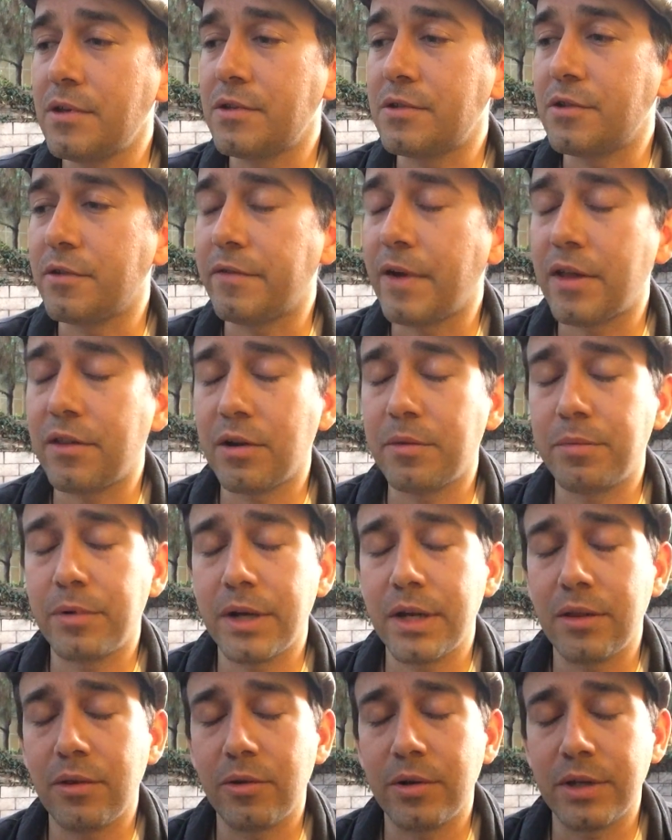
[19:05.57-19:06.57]
So, Father, I
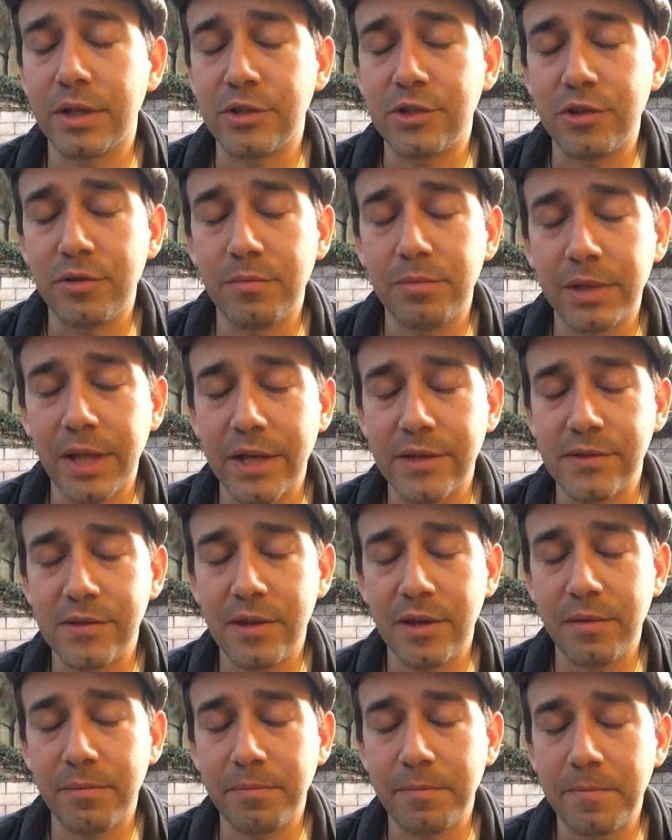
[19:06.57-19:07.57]
pray, Lord, that you'd bless
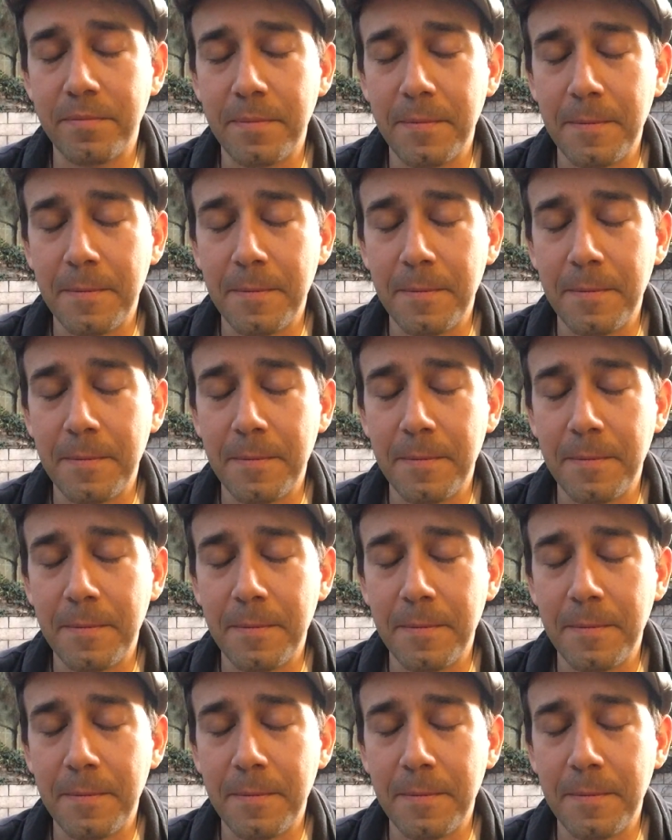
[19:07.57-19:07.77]
them,